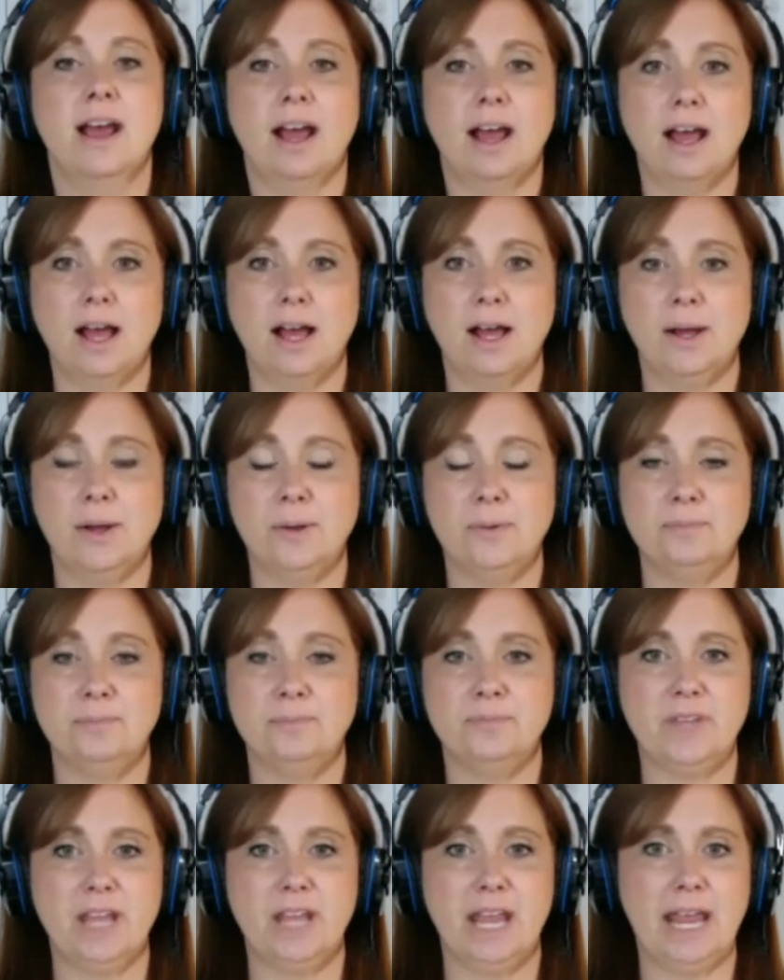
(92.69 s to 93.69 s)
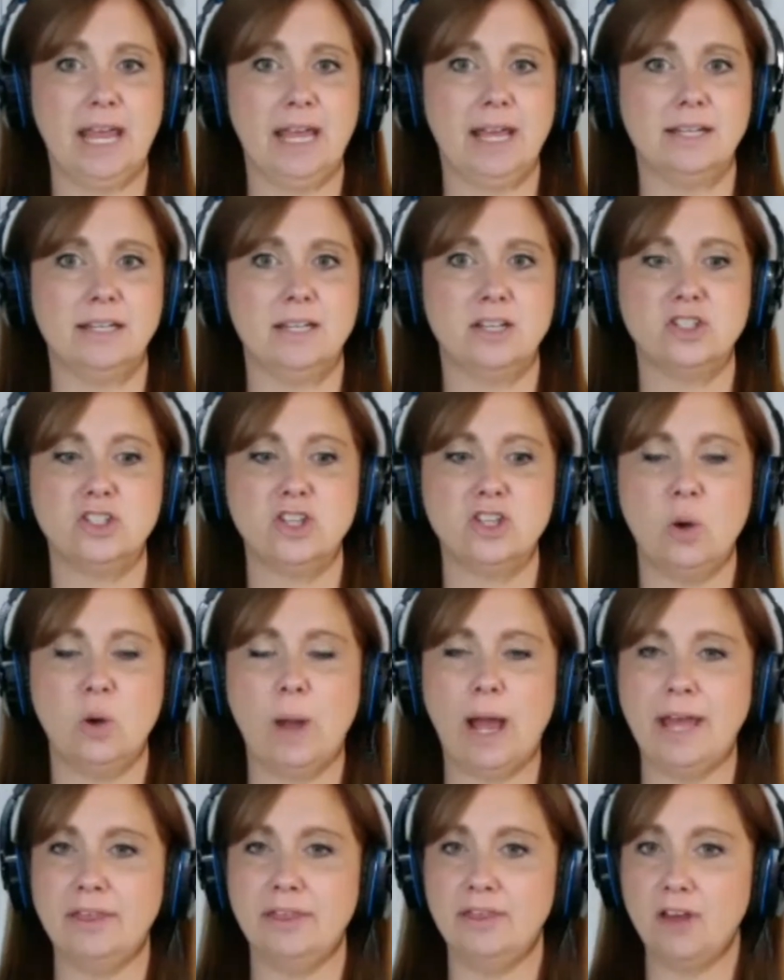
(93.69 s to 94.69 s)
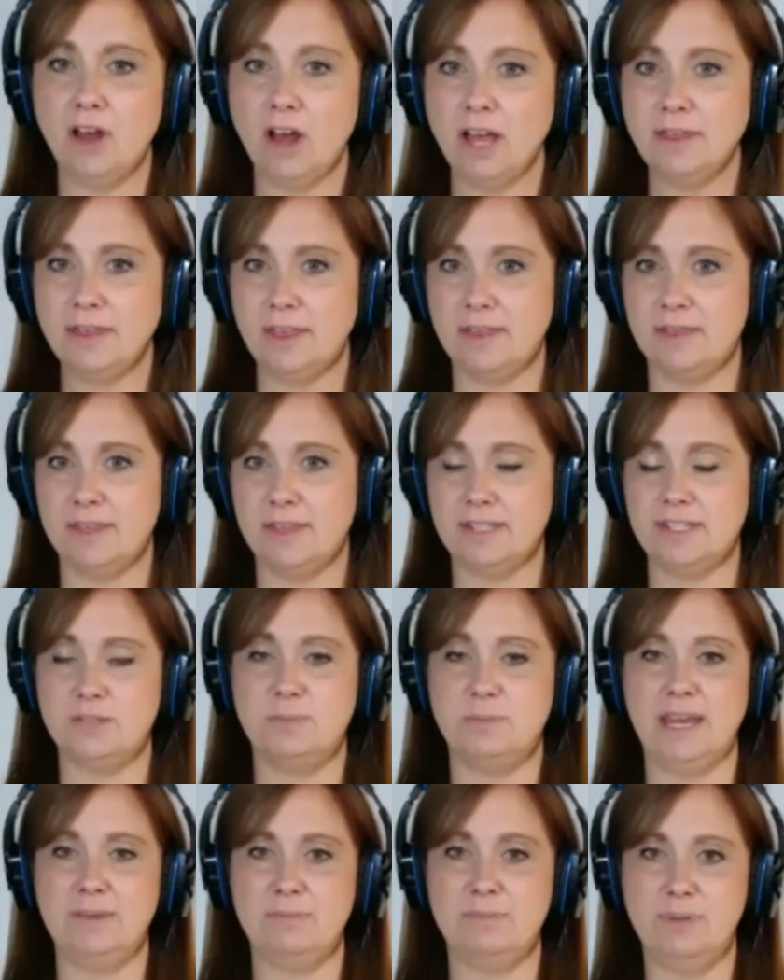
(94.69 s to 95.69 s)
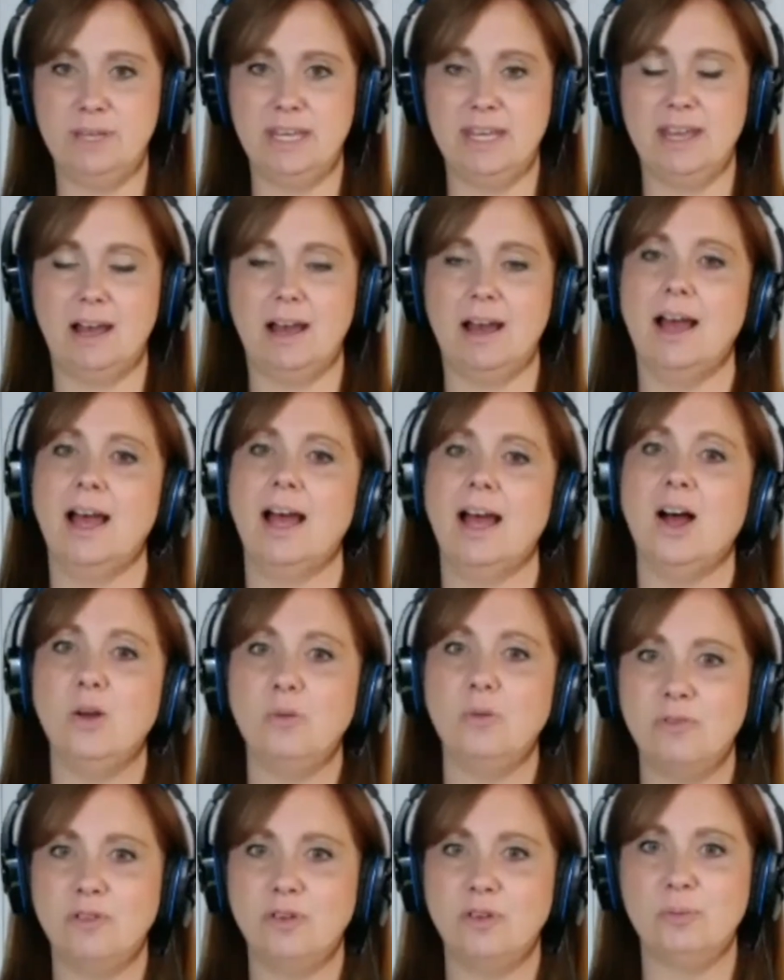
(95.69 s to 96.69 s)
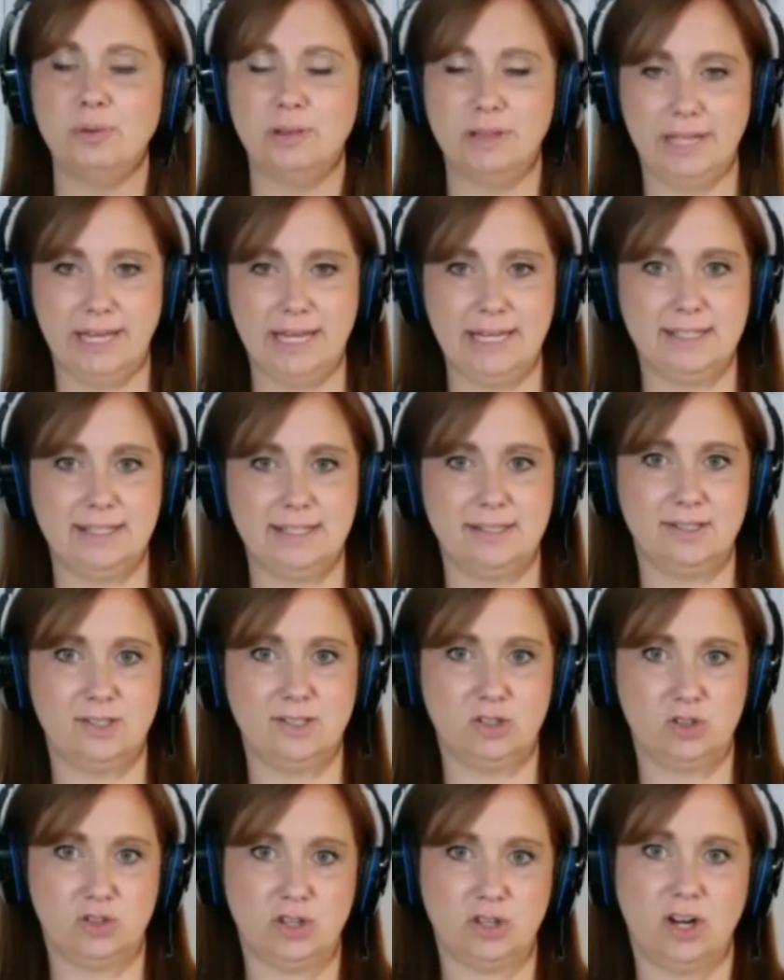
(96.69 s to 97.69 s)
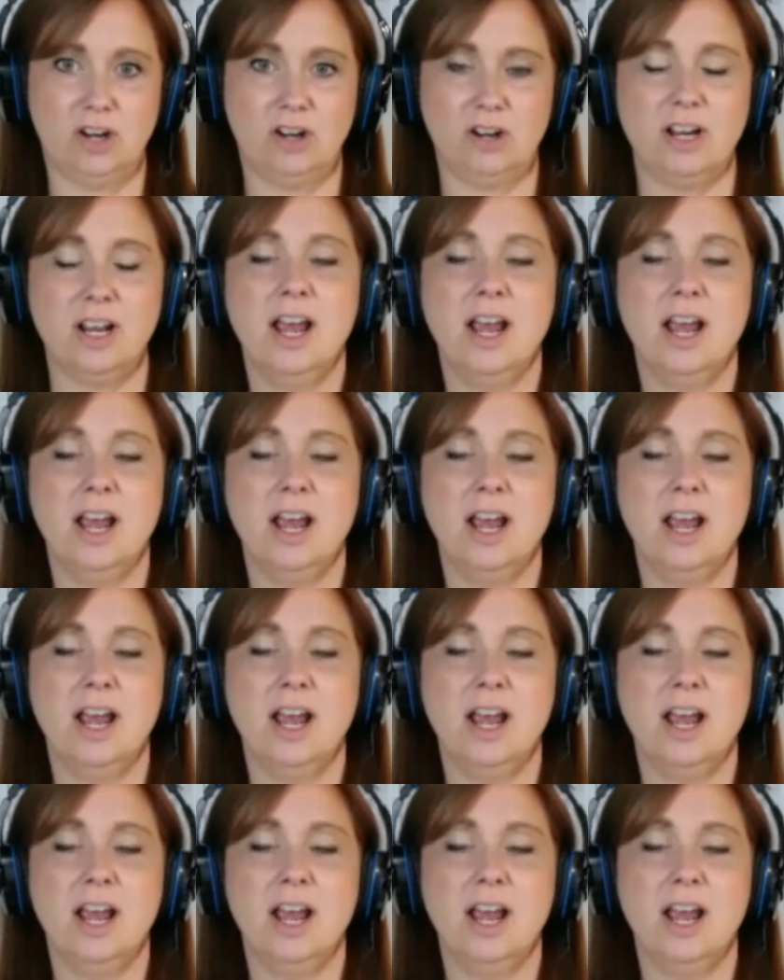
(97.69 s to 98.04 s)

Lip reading: And so I thought that this might be a helpful place to start.